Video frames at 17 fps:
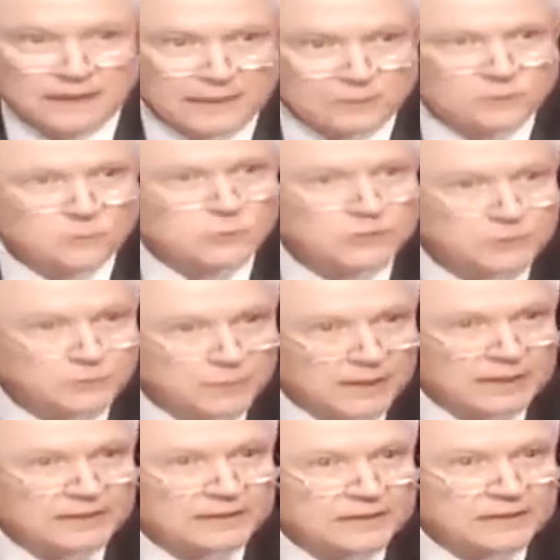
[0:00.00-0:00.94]
I was
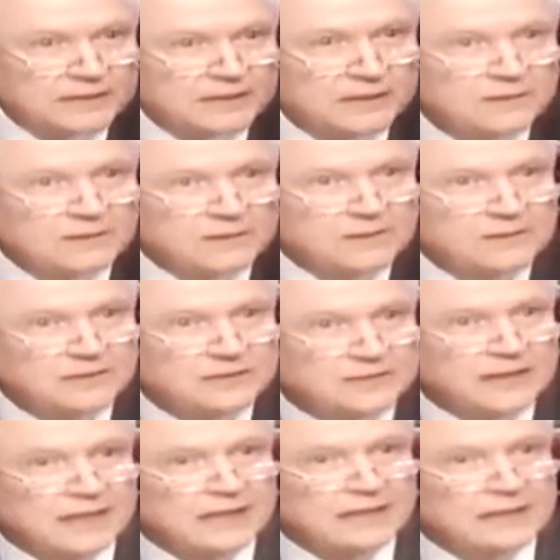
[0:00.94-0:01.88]
responding to
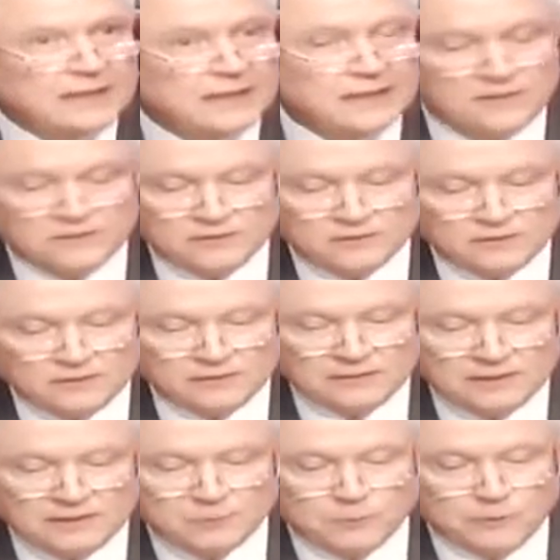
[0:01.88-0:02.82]
this allegation
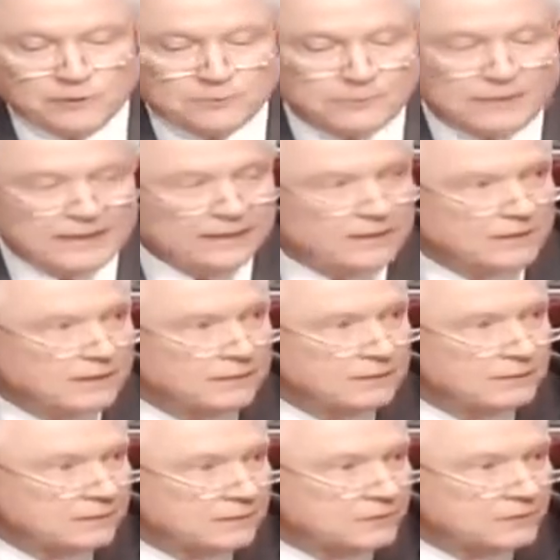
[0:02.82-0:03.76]
that
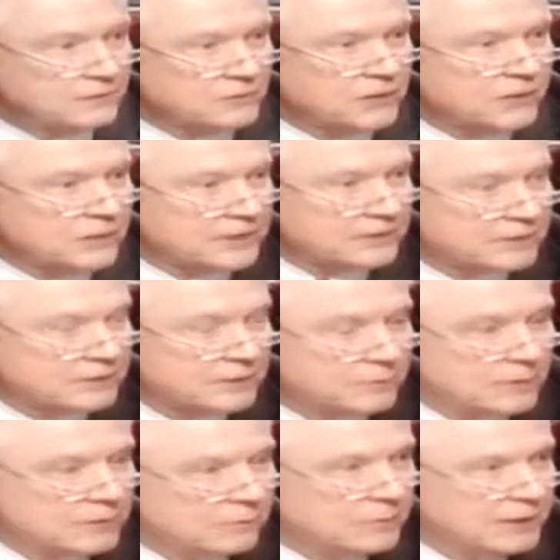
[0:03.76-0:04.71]
surrogates
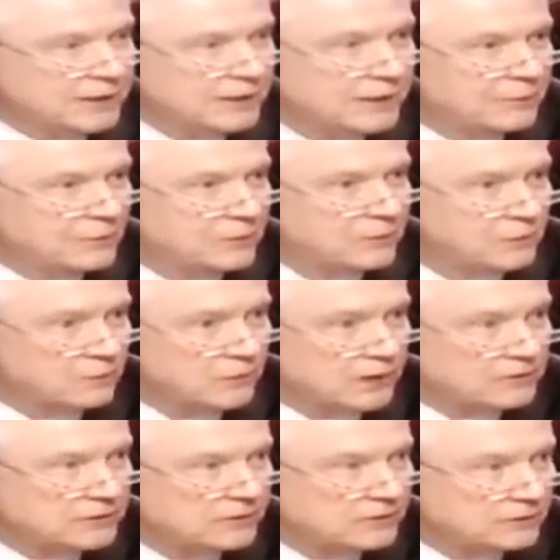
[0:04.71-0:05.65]
had been meeting with the
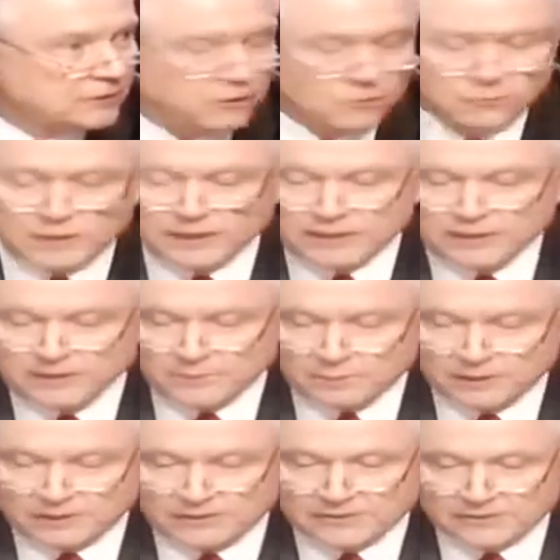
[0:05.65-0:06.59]
Russians on a
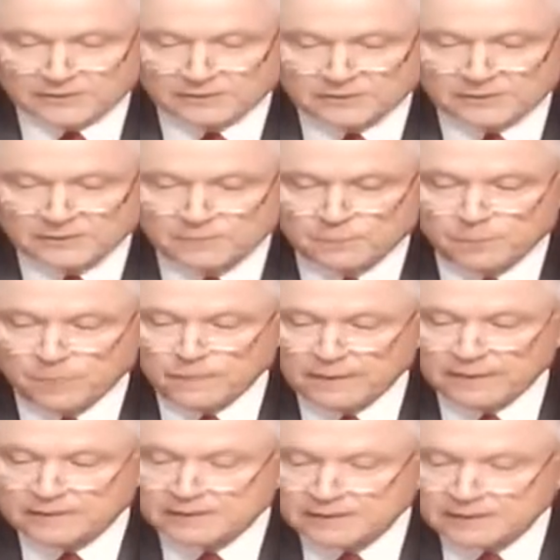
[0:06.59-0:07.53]
regular basis.
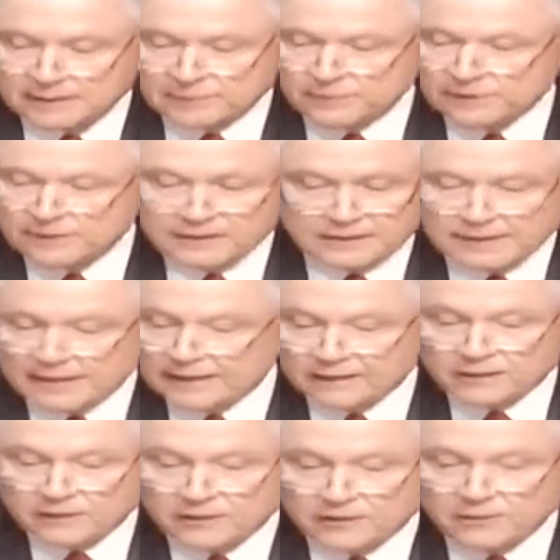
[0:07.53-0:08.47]
It simply did
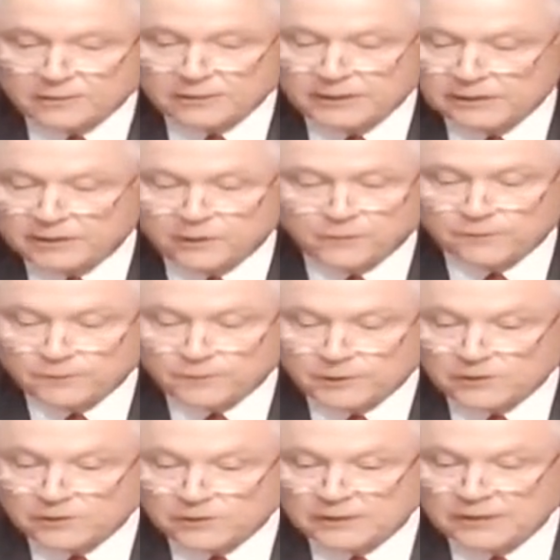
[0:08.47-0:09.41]
not occur to me to go
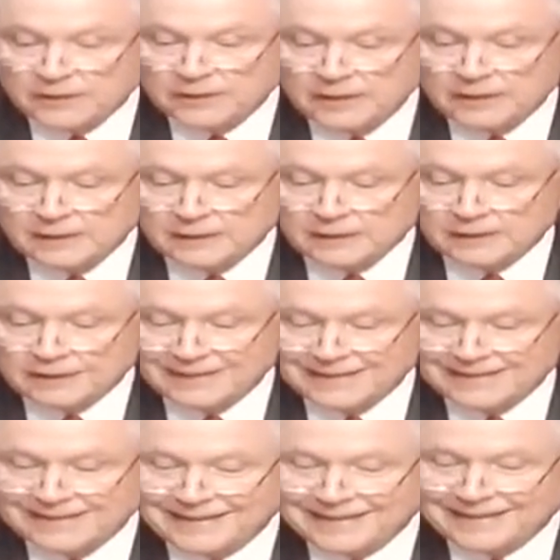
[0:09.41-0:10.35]
further
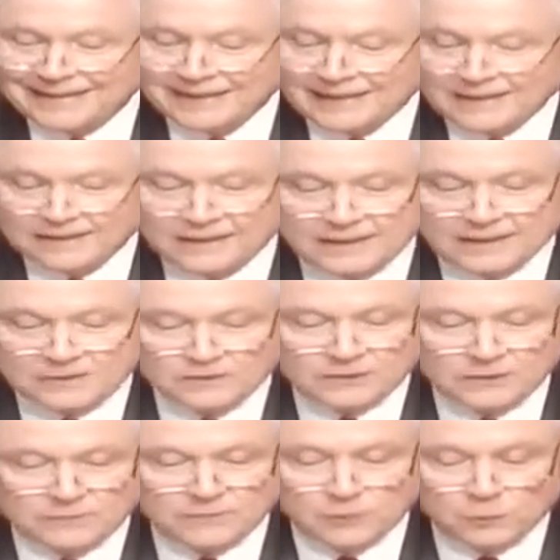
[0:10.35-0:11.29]
than the
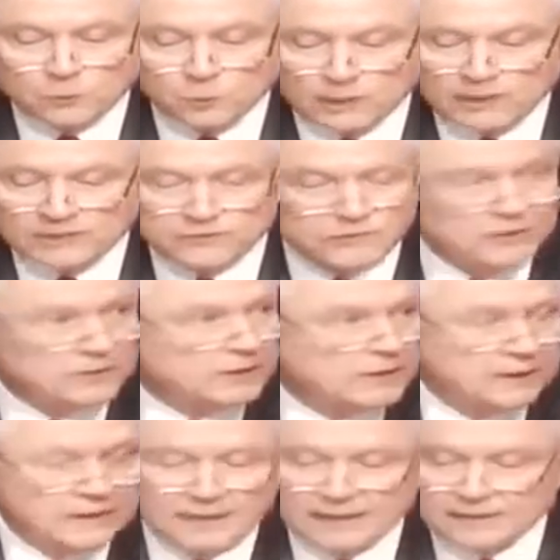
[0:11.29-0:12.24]
context of the
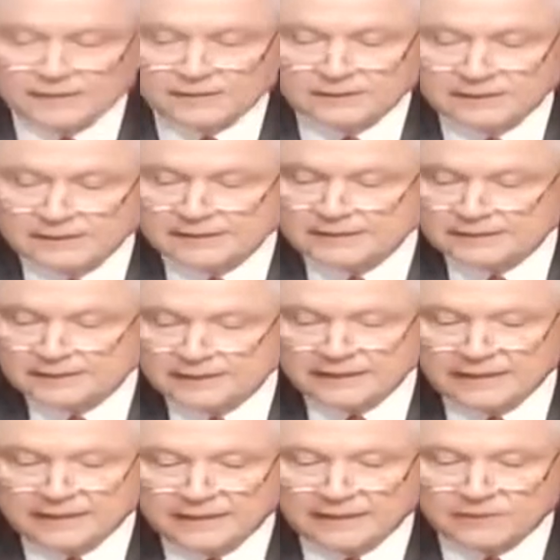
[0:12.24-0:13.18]
question and to list
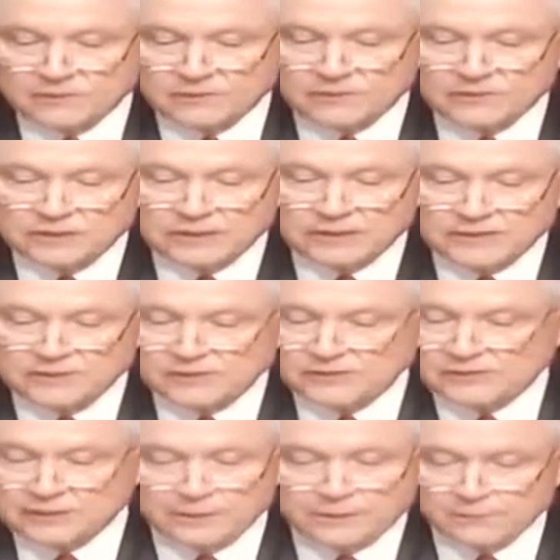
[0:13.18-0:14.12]
any
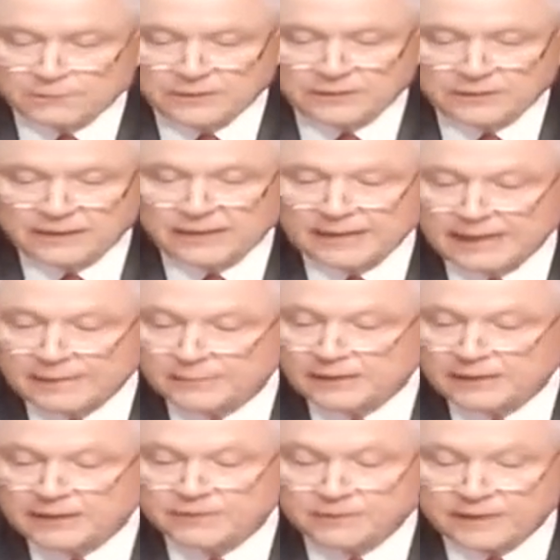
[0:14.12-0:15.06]
conversations that I
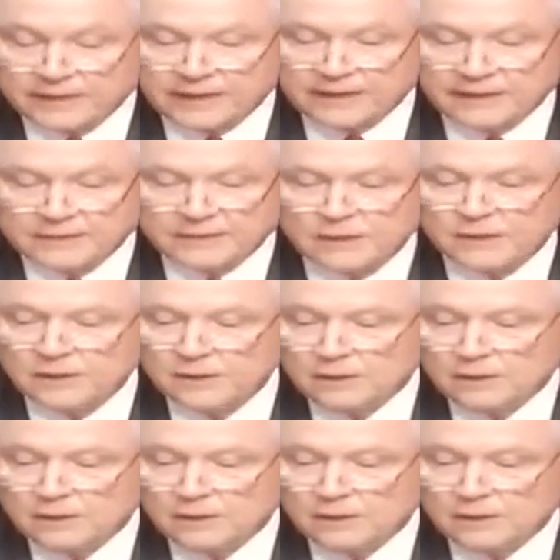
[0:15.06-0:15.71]
may have had